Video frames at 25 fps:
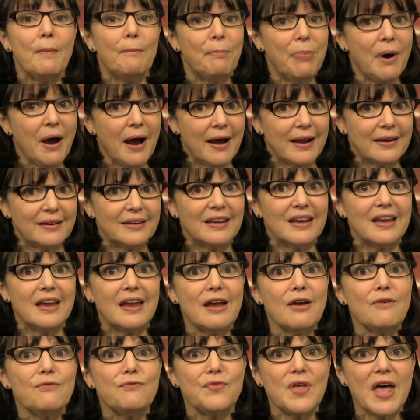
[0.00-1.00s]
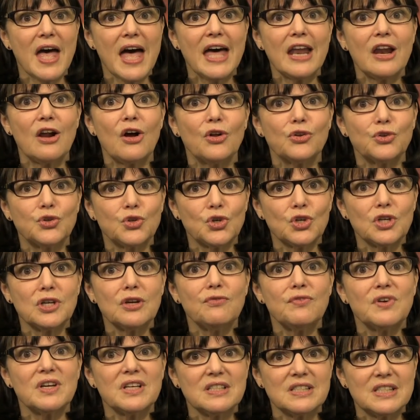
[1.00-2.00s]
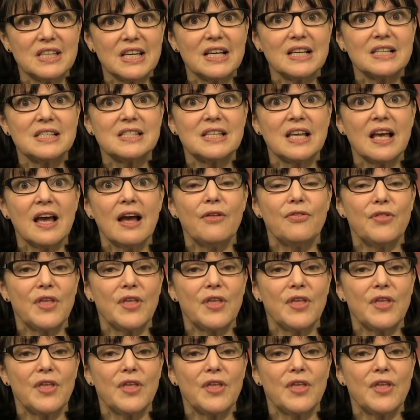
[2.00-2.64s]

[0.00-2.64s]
But if that alternative exists,